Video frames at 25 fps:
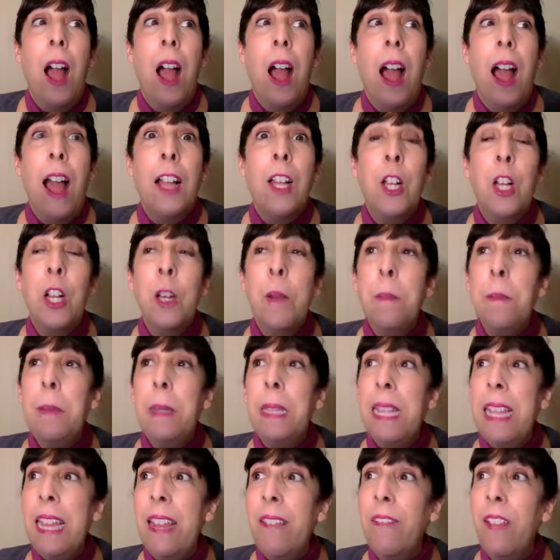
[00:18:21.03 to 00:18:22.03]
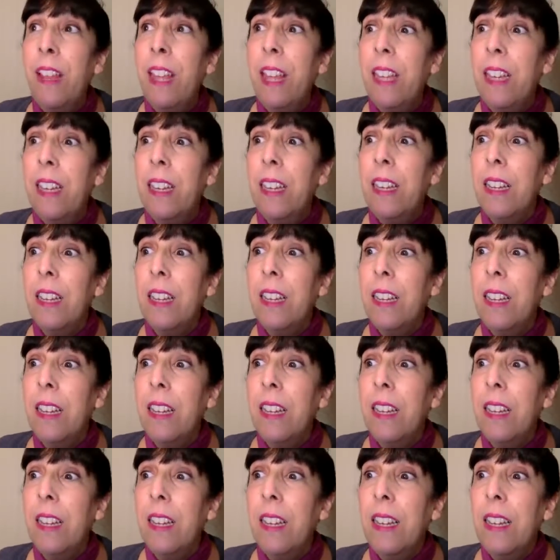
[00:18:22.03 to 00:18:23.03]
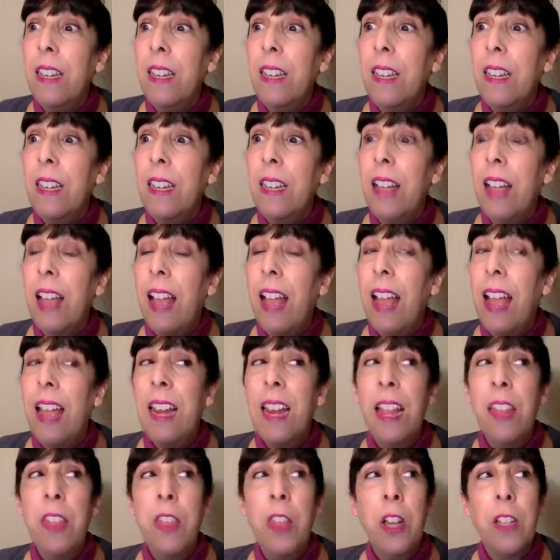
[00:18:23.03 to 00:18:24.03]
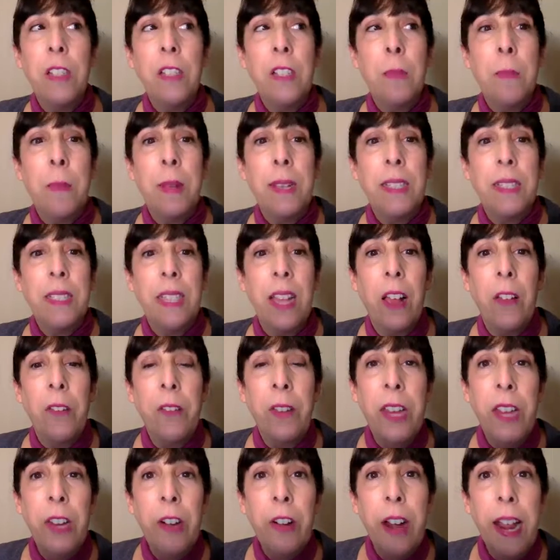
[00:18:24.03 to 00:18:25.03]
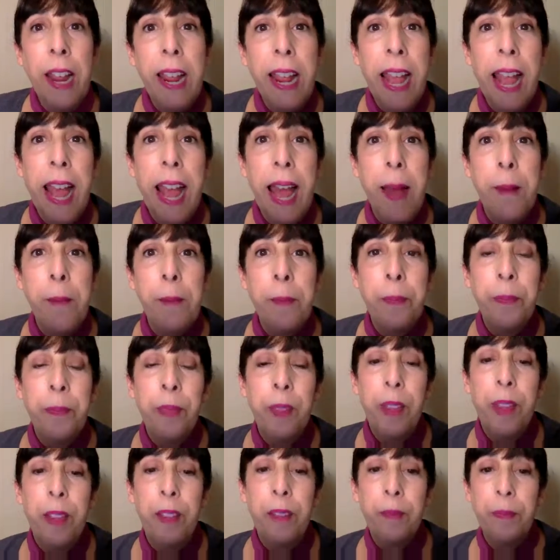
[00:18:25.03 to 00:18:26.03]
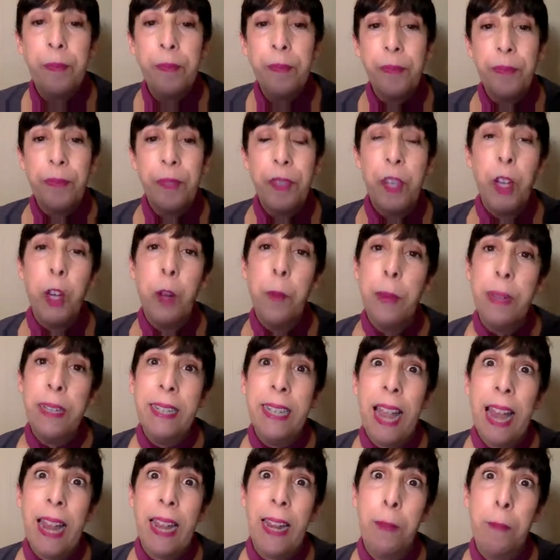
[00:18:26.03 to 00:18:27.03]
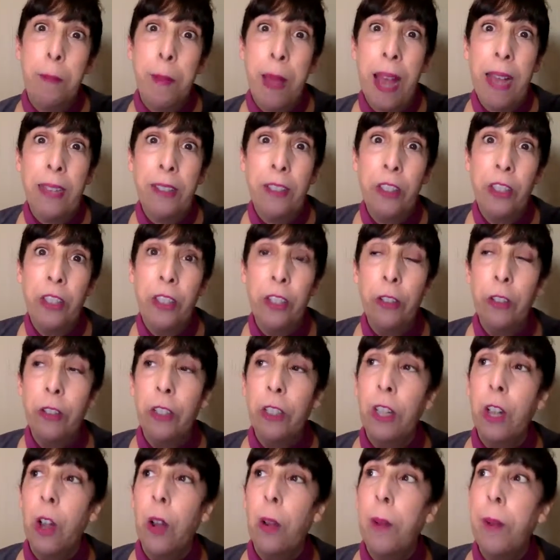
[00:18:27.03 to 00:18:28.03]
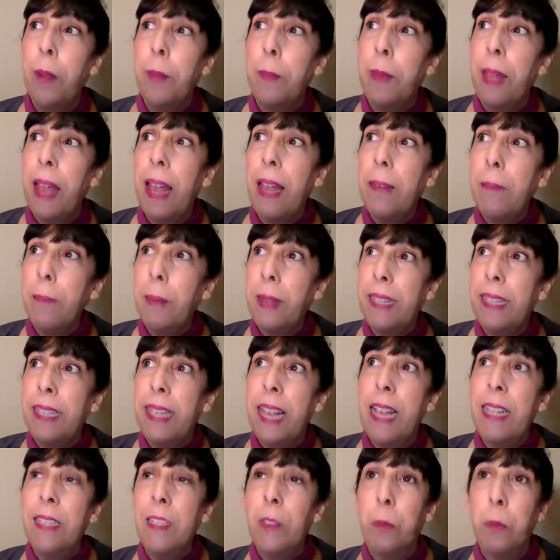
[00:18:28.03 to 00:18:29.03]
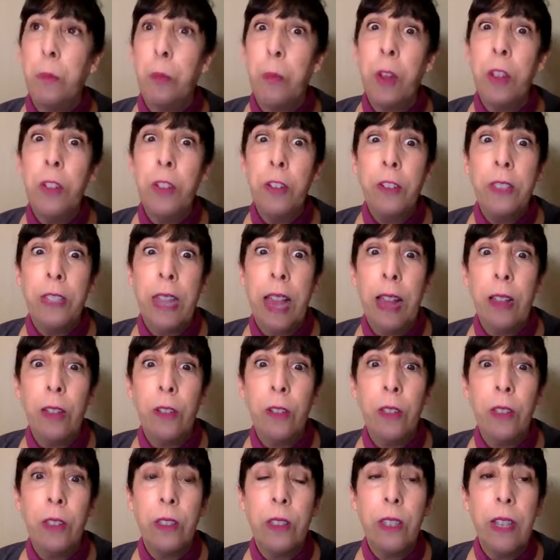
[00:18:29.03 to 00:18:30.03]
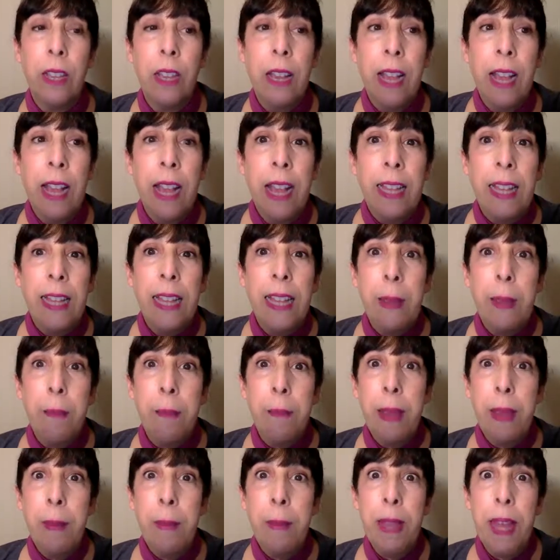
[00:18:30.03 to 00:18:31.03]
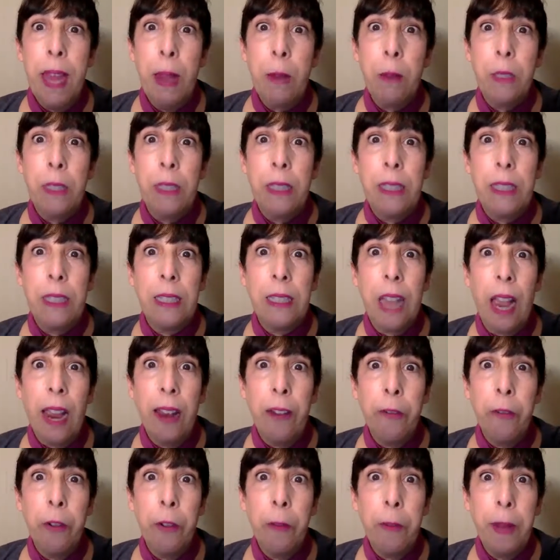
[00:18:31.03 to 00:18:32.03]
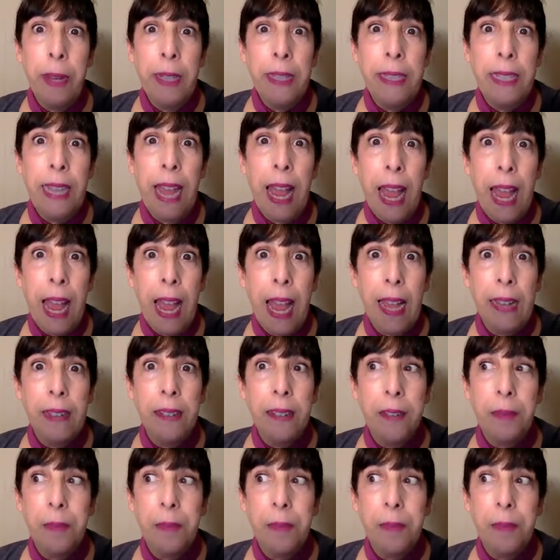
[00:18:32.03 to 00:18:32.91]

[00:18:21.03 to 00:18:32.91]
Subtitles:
I couldn't believe it. And I thought to myself, here I am. You know, my dad had passed years ago at my dad's brother's house. Like maybe that was a sign from my dad.